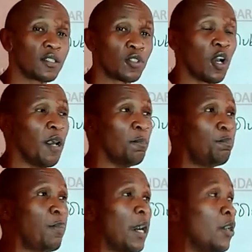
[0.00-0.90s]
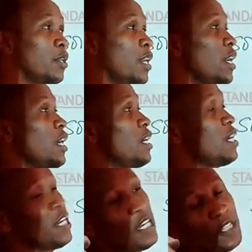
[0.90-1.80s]
compound
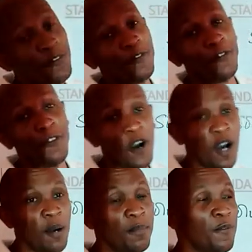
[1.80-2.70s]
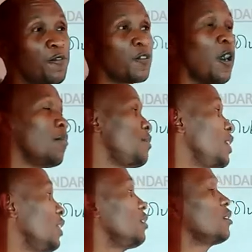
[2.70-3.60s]
is formed from
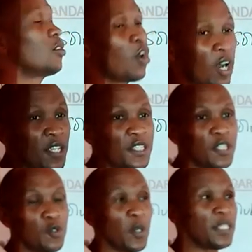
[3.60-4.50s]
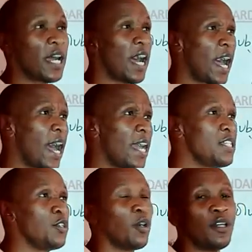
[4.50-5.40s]
the constituent
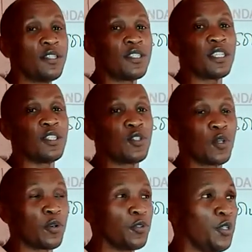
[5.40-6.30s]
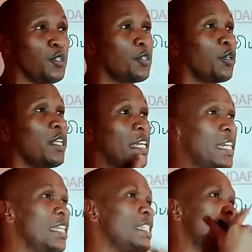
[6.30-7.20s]
ions in solution
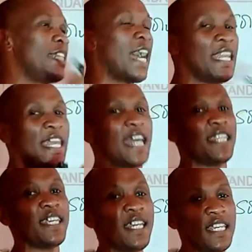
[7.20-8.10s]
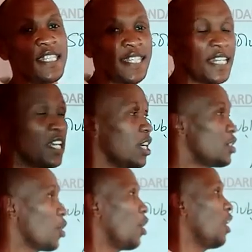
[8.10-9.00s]
in standard state.
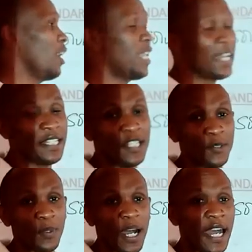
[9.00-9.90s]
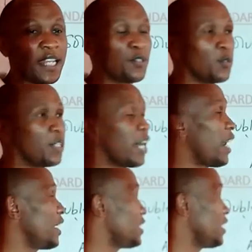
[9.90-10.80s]
So all I need to add to
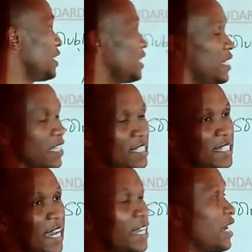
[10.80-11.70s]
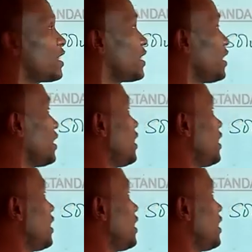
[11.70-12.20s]
that is the standard state,